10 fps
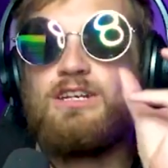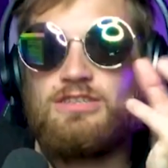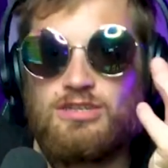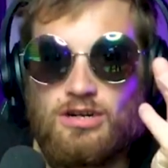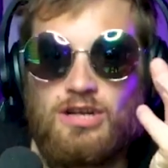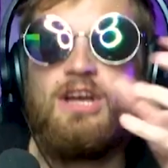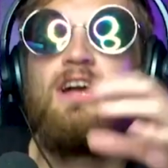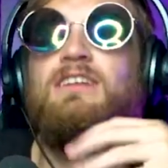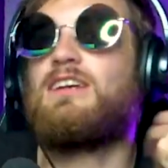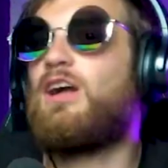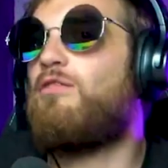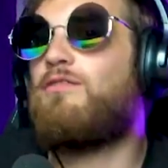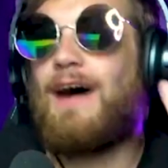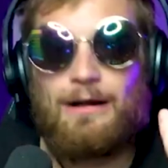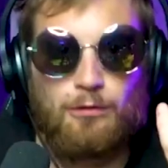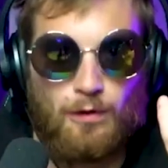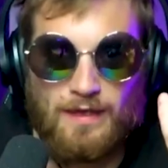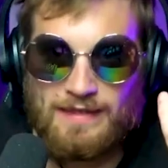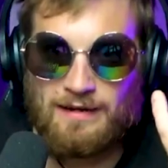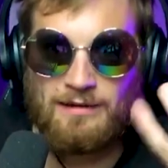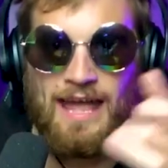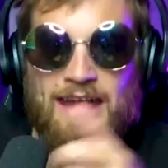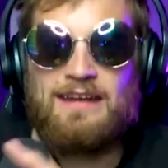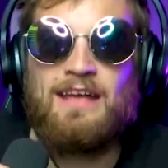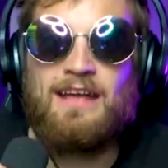it took to go viral on the internet.